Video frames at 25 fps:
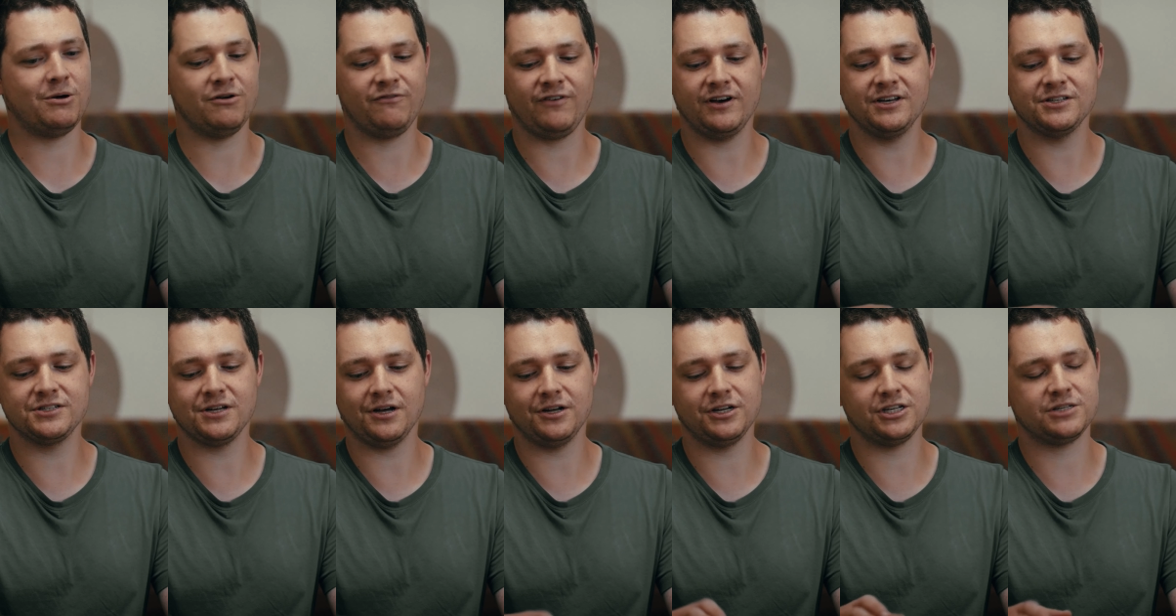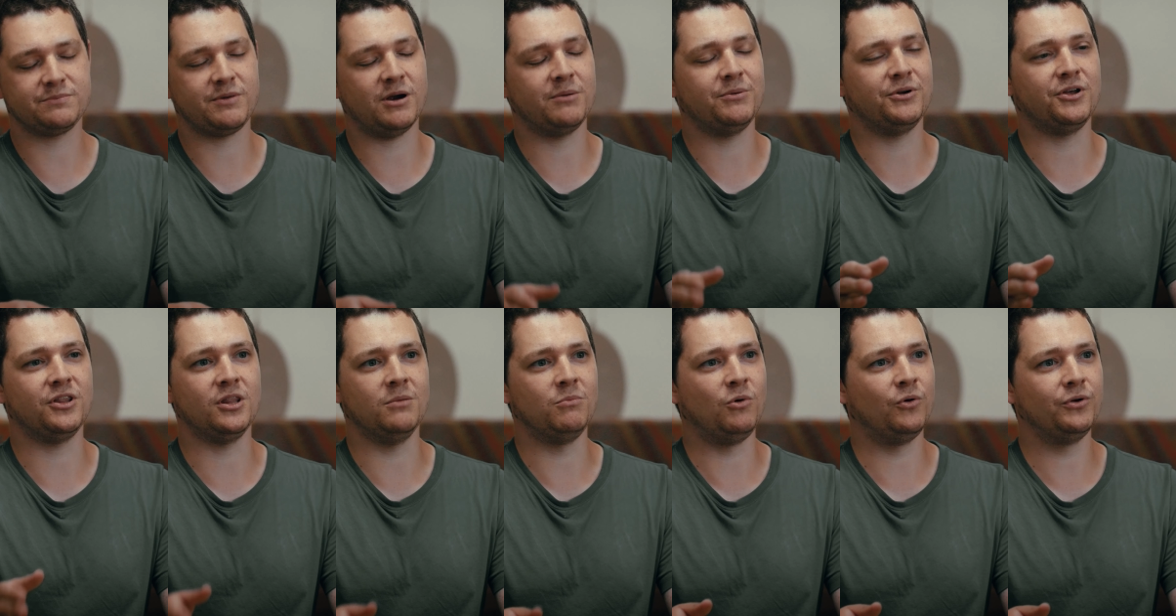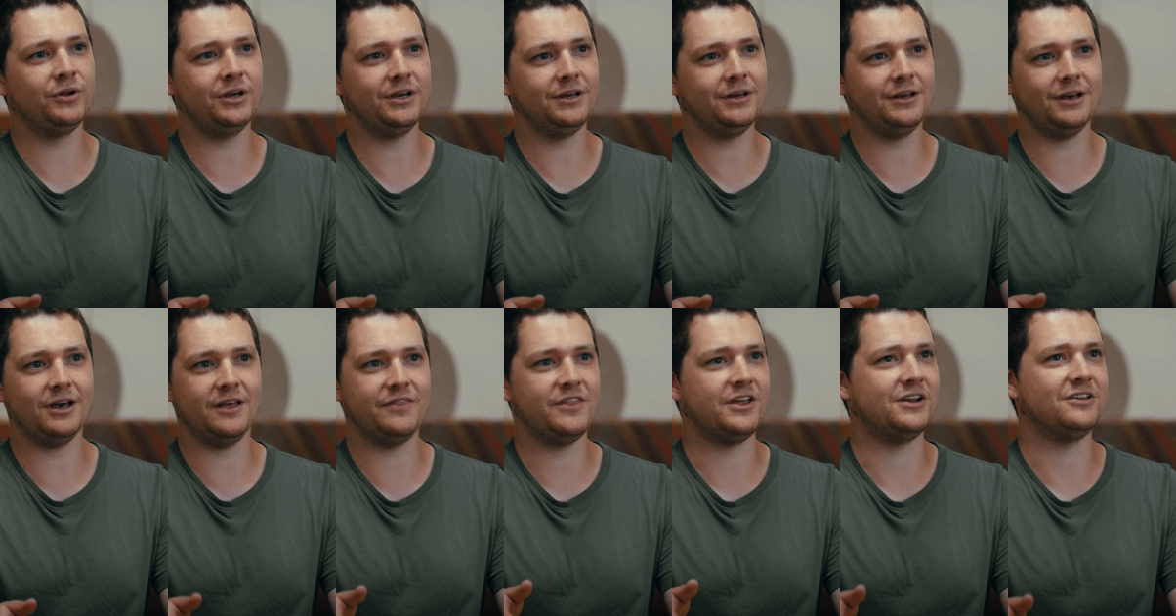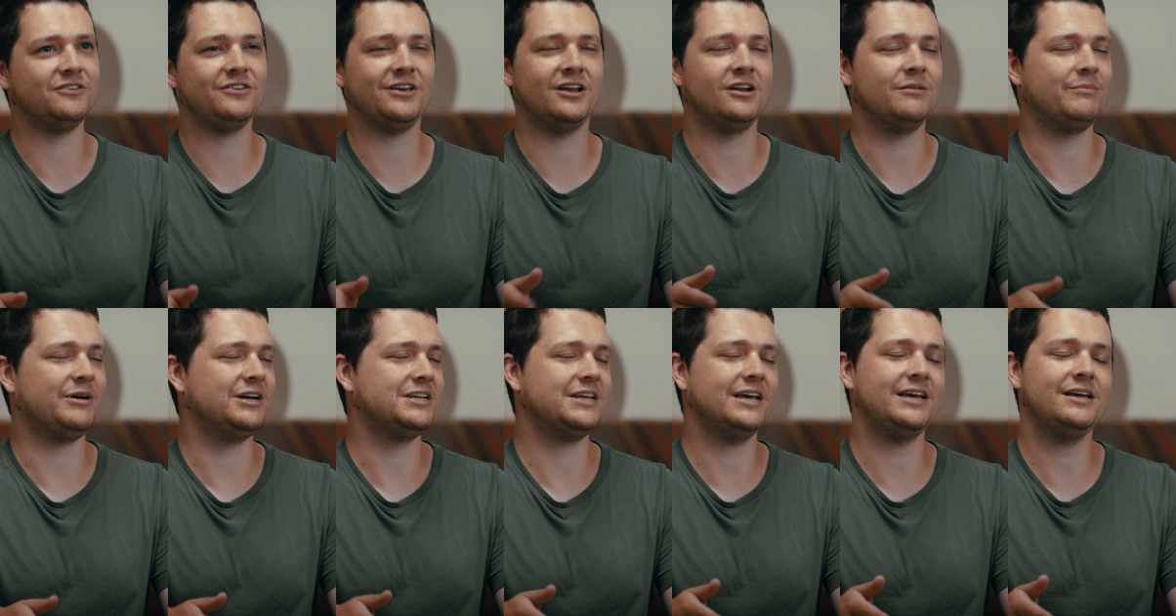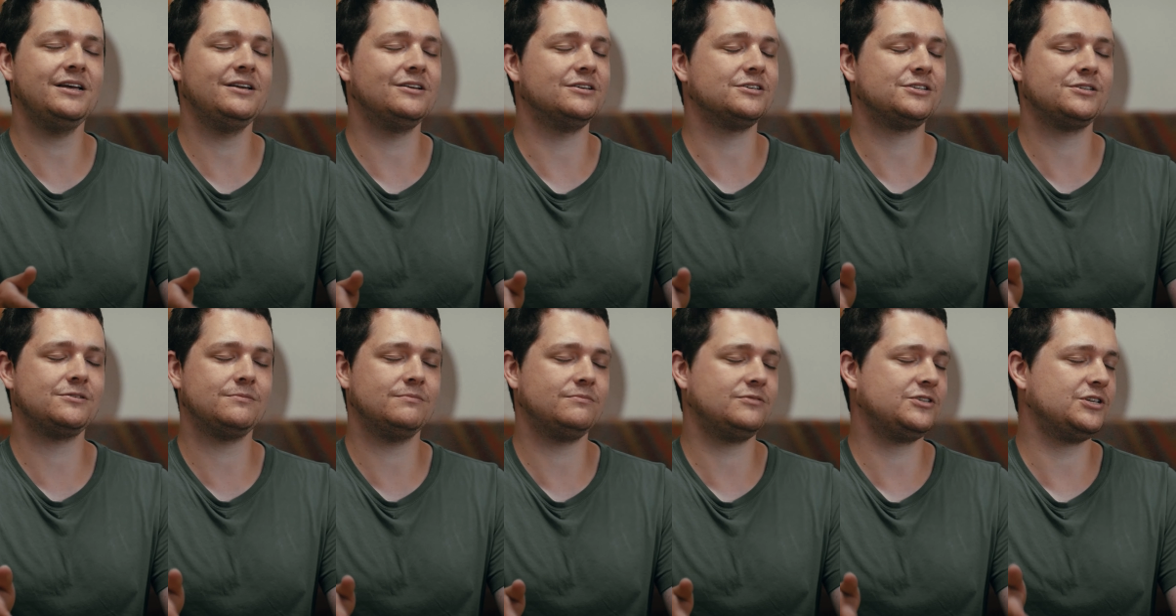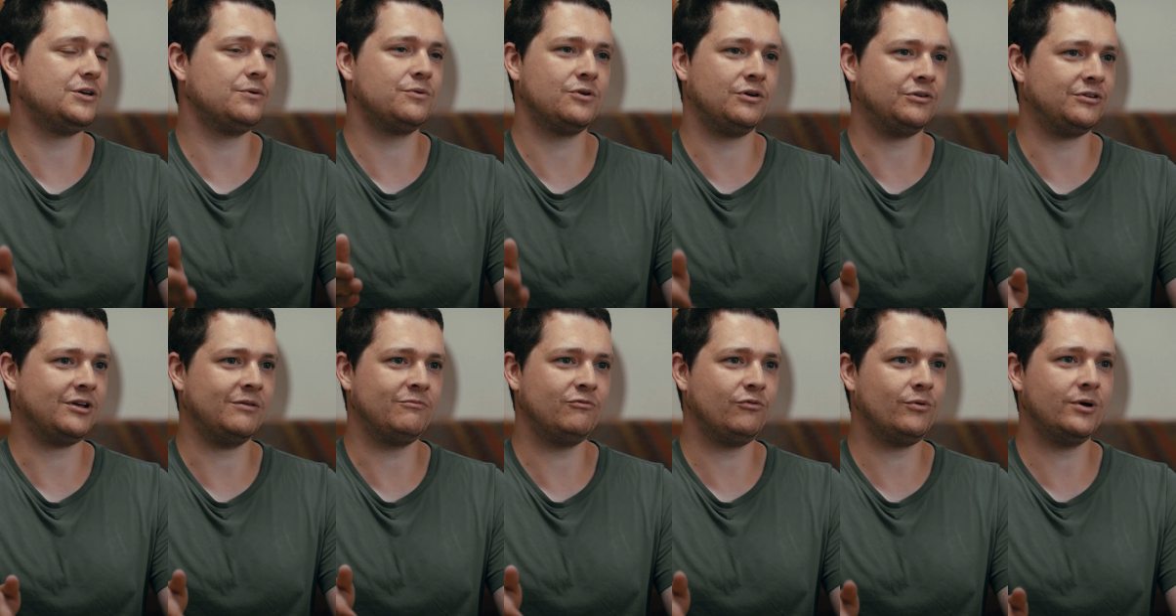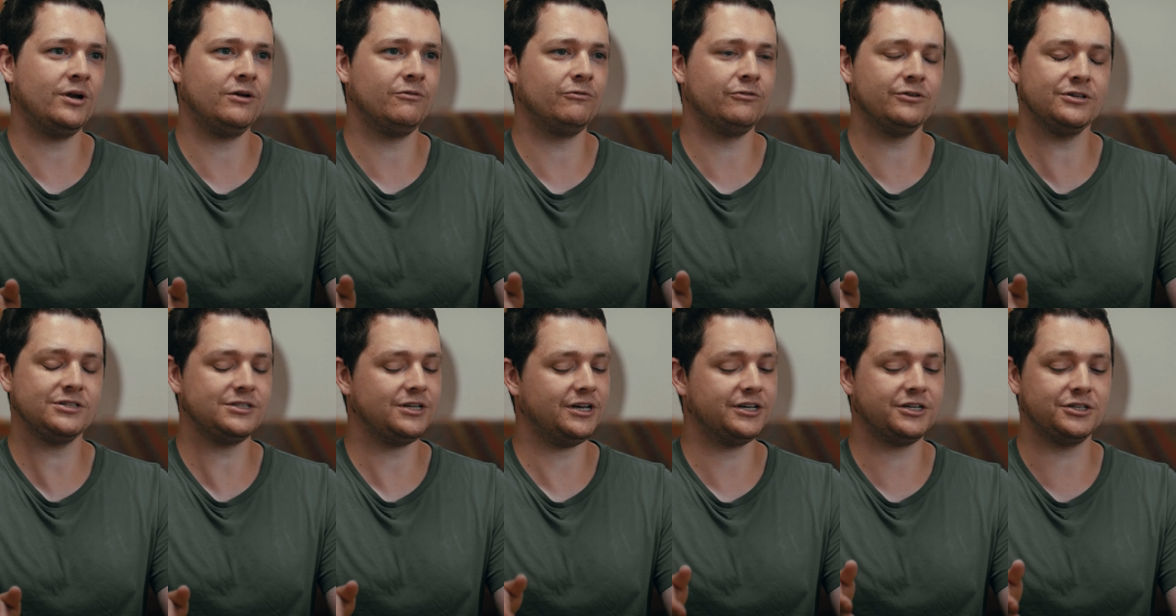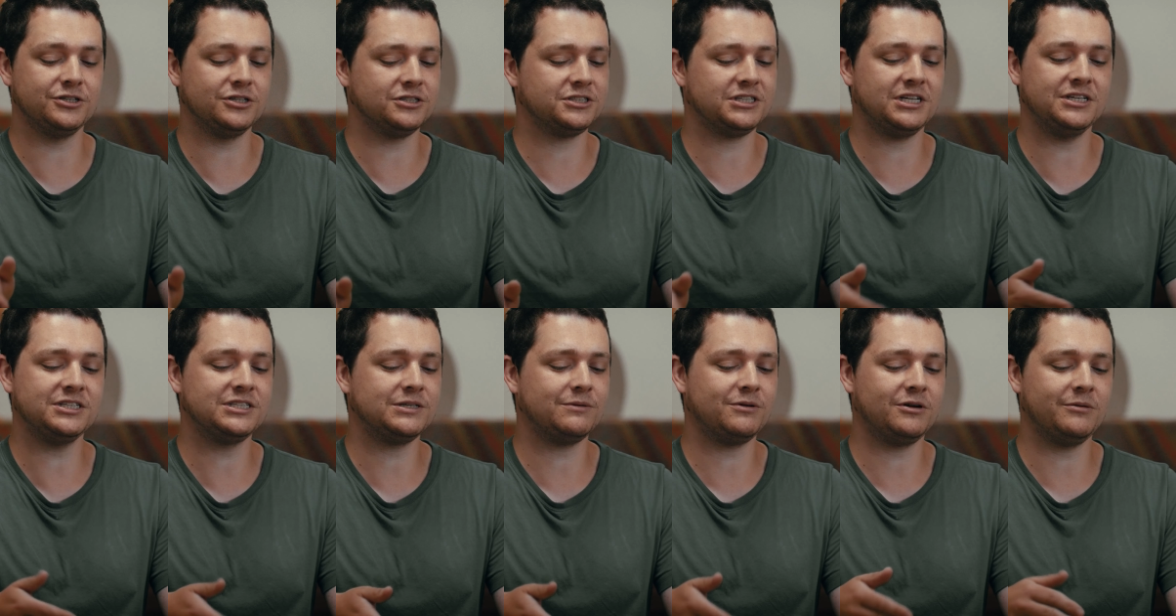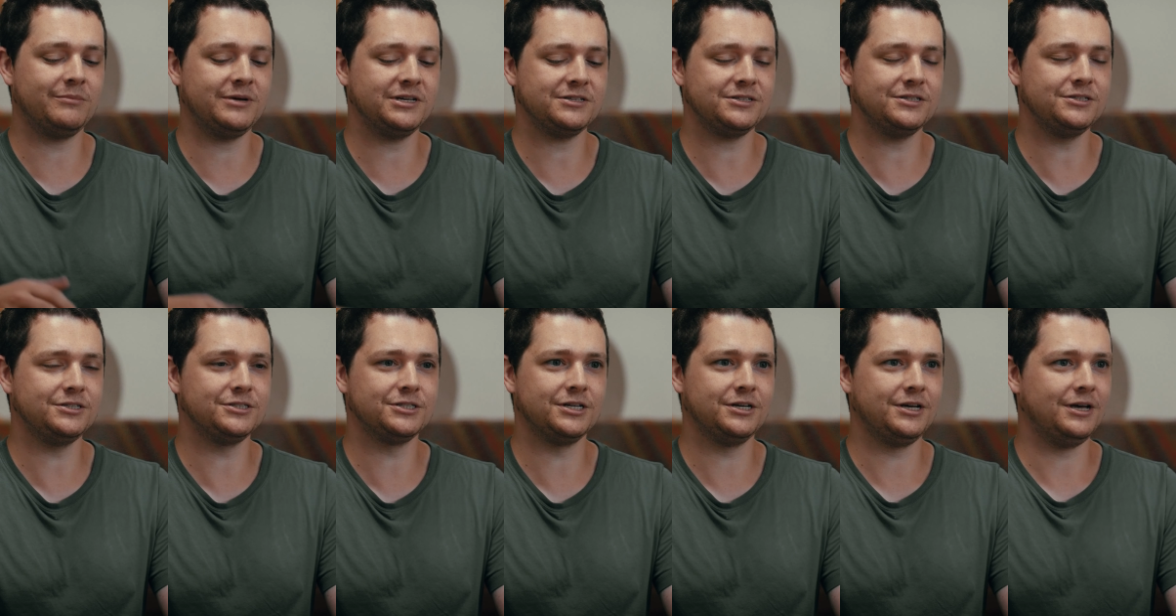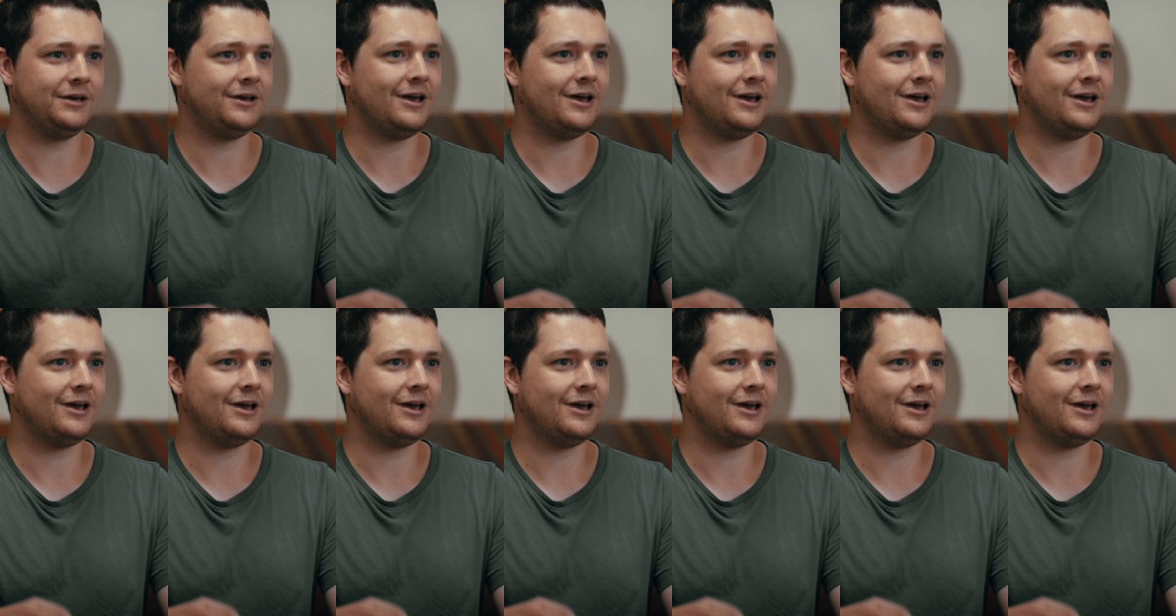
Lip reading: If I start an experiment in the morning and then it's the end of my day and it's still not done for whatever reason, I can just send someone a message